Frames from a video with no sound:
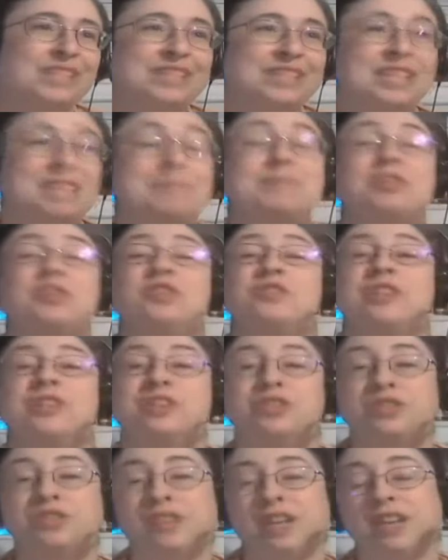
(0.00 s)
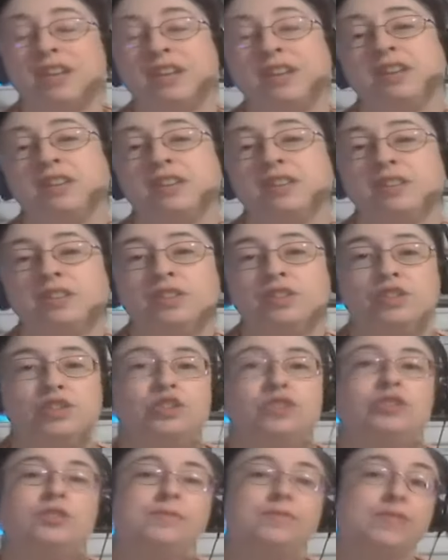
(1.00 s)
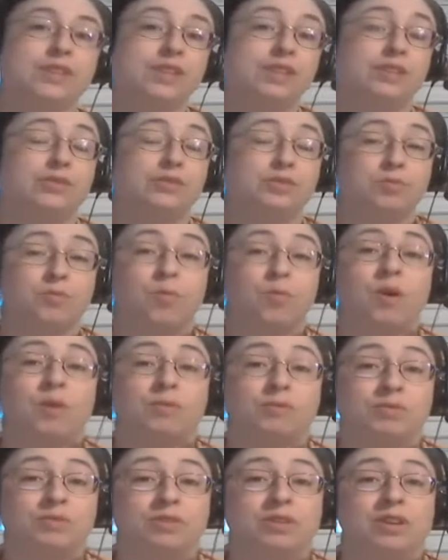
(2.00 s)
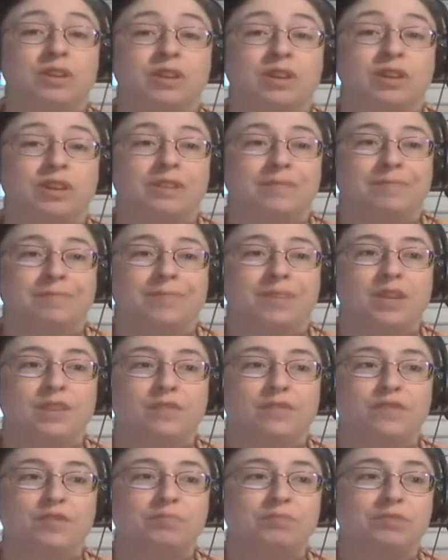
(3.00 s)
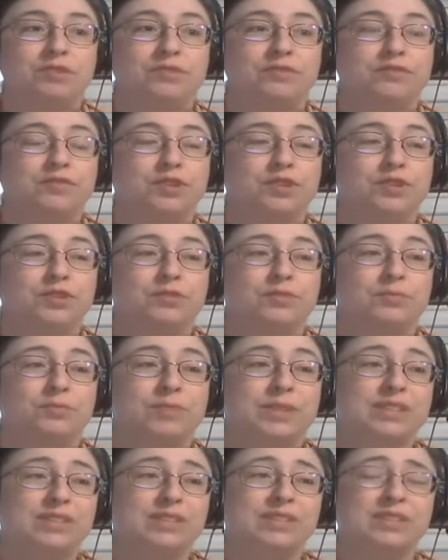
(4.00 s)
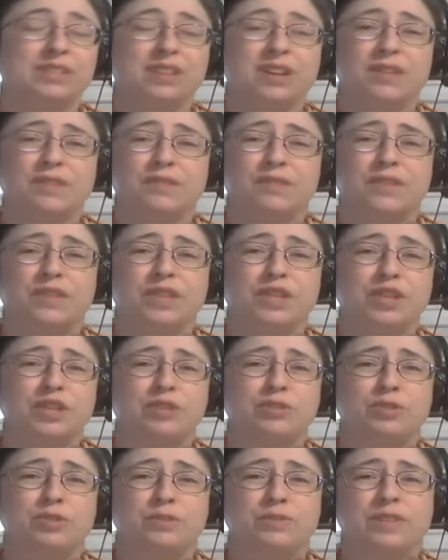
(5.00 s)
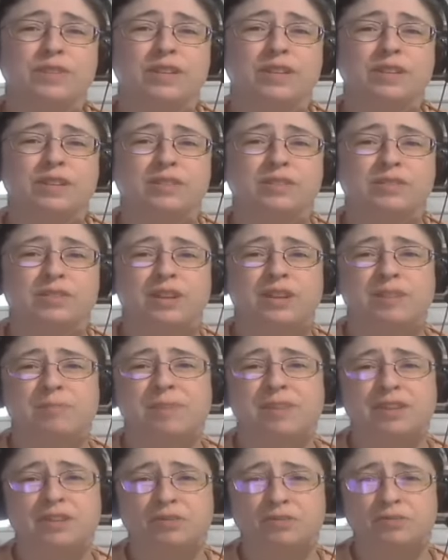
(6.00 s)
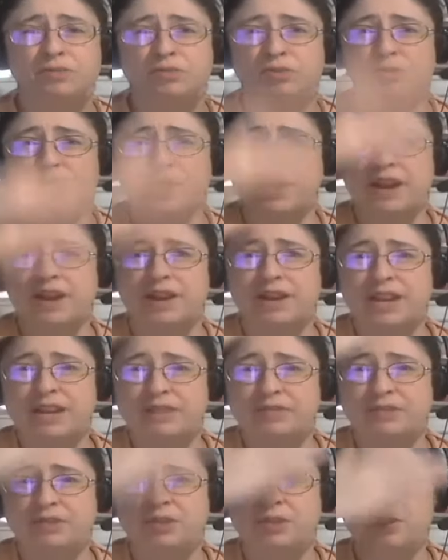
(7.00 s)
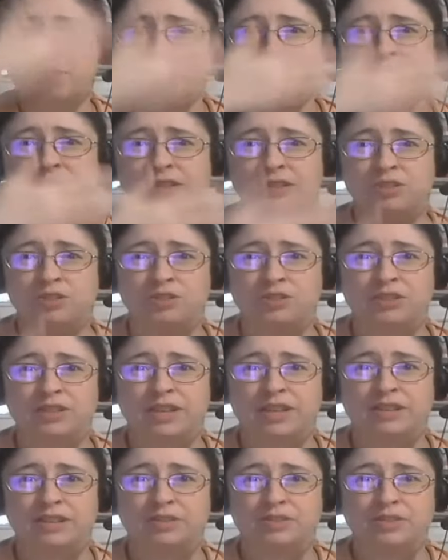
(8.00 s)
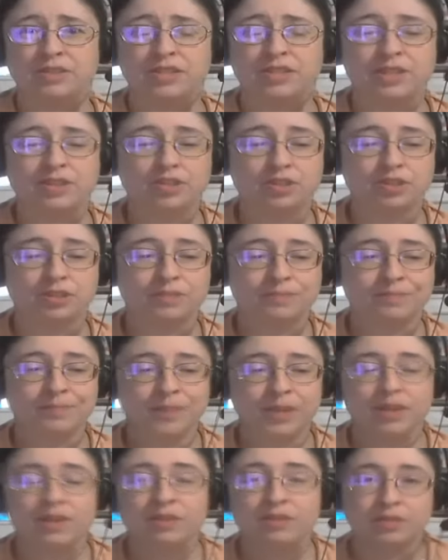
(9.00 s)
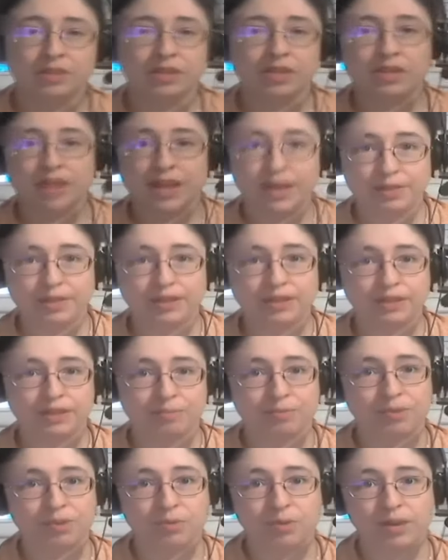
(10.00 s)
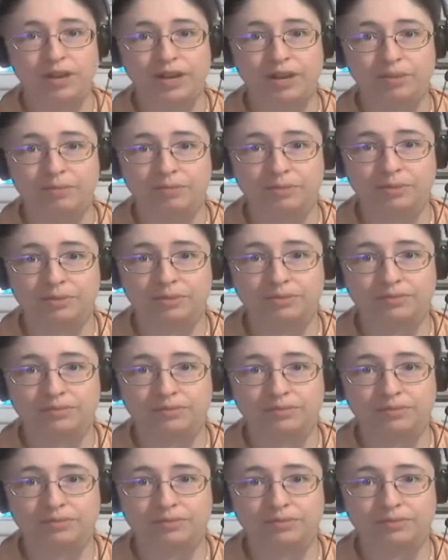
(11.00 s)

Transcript: deepen your understanding that the YouTube videos won't. If you prefer written stuff and the YouTube videos kind of make you tune out after a while and you just kind of lose attention, then I think the book will help.